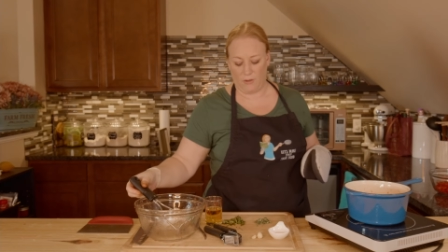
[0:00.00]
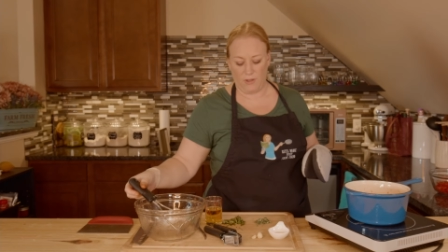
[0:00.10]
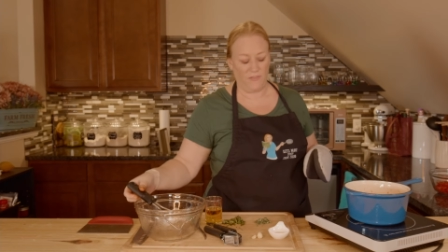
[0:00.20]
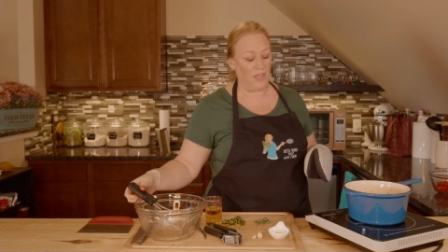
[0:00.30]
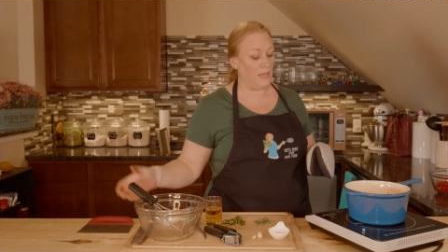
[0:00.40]
Now,
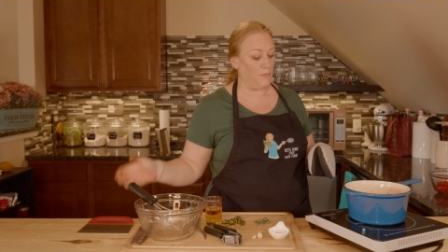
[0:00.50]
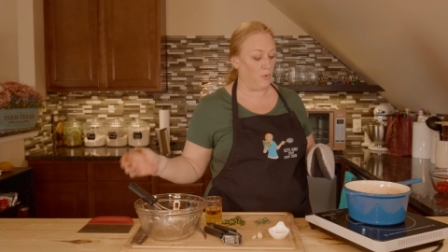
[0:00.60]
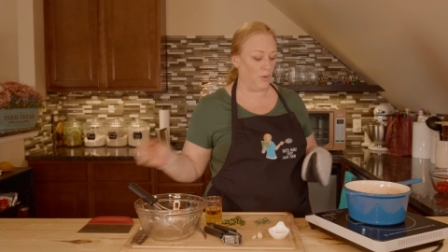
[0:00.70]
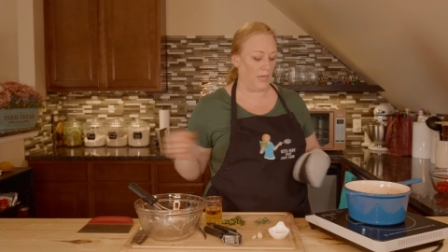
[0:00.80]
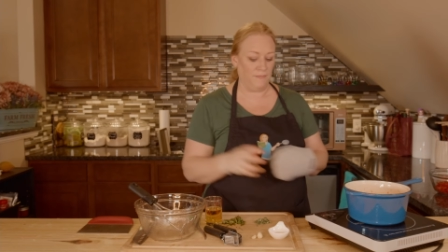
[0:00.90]
if at that
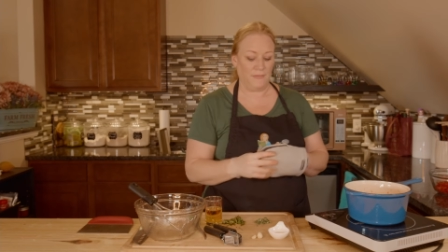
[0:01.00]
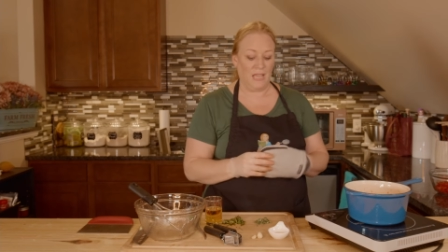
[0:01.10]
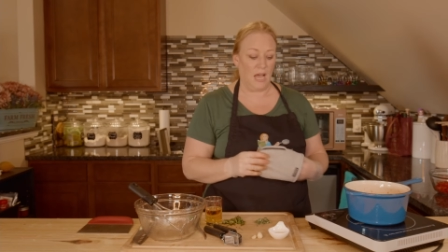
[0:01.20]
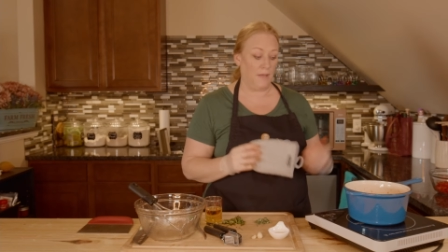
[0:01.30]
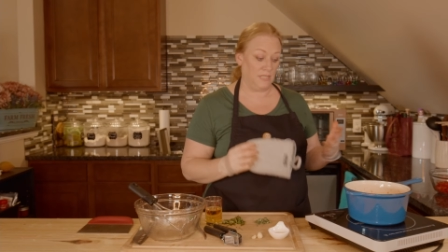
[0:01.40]
point
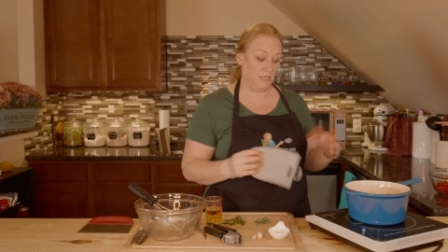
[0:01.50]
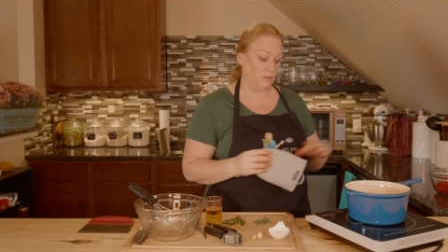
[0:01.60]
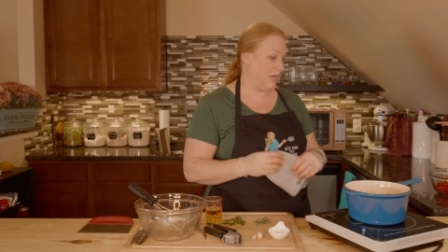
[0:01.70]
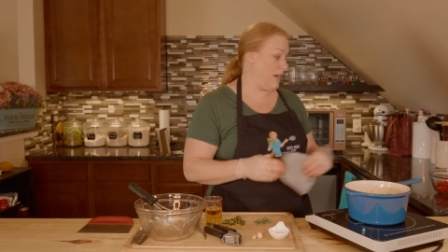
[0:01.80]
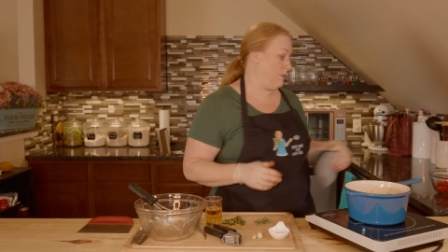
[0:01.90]
I'm still
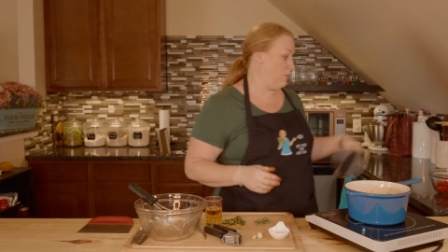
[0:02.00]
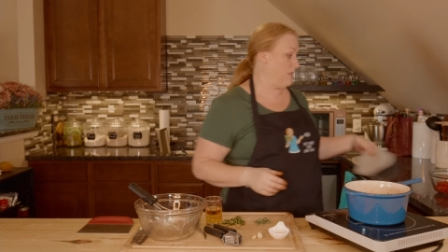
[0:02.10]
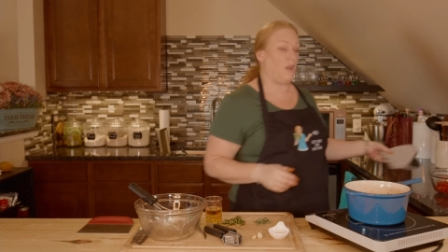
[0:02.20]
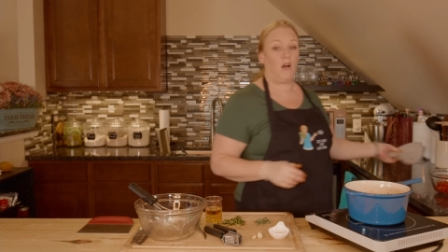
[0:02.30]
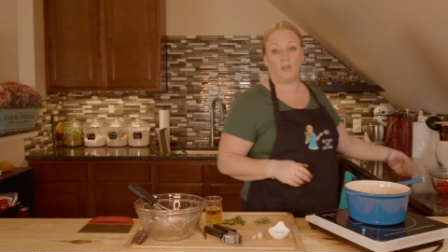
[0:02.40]
not happy
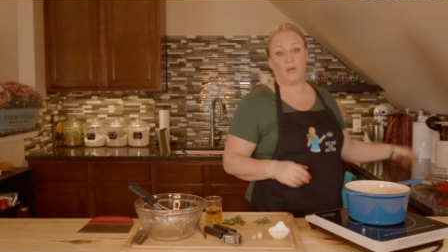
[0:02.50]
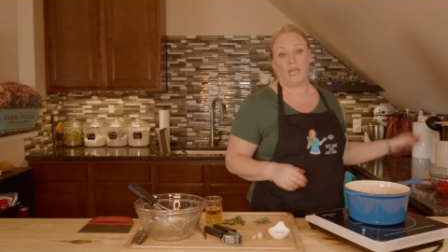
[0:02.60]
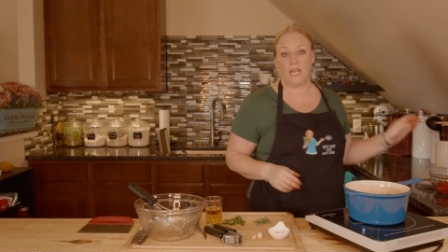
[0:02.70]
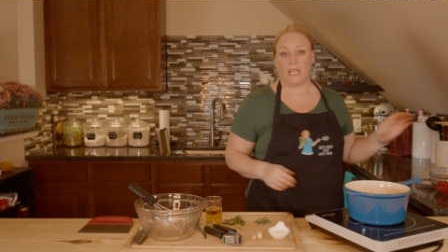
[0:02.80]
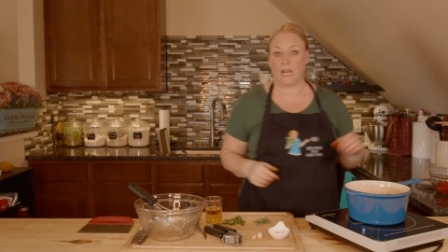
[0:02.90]
with it, I'll go
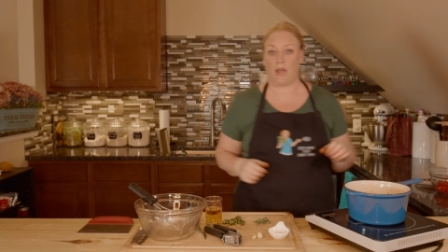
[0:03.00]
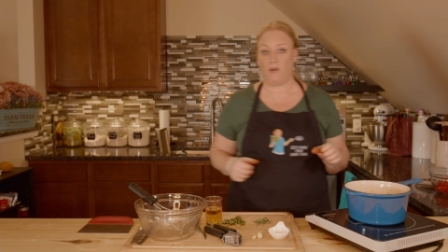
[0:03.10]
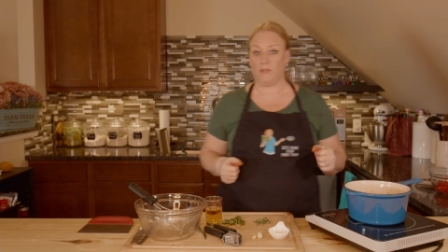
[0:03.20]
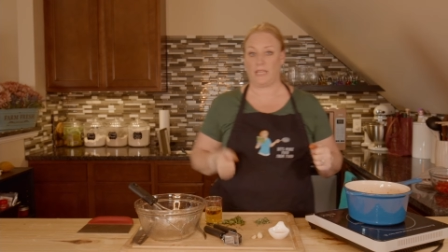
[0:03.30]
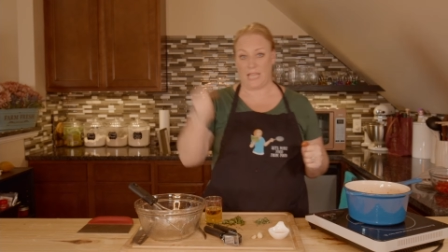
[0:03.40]
ahead and get
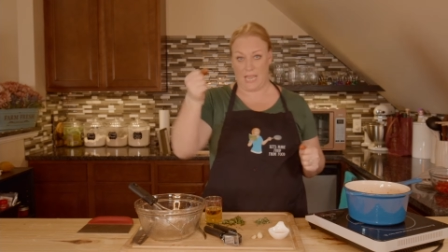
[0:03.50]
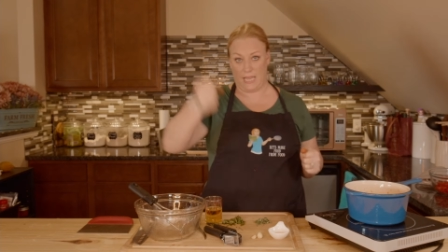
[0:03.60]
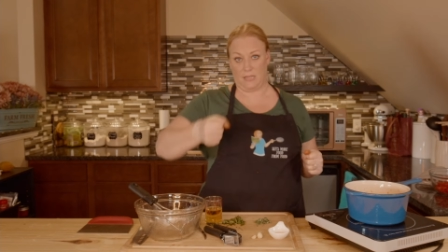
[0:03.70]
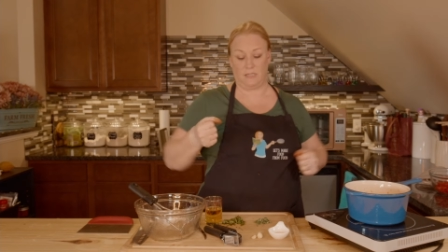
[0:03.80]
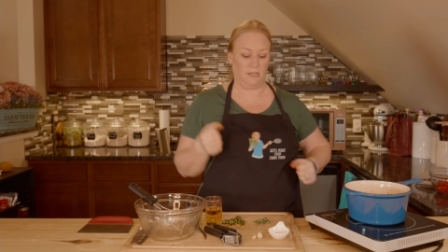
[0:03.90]
out like the
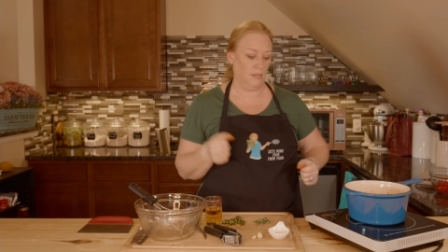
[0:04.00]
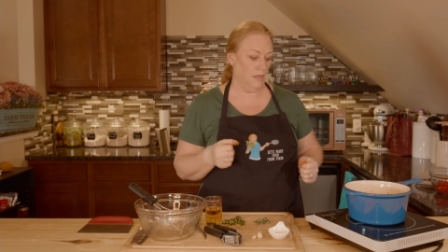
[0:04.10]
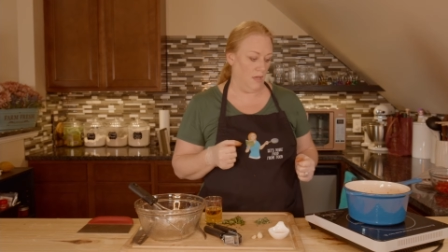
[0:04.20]
hand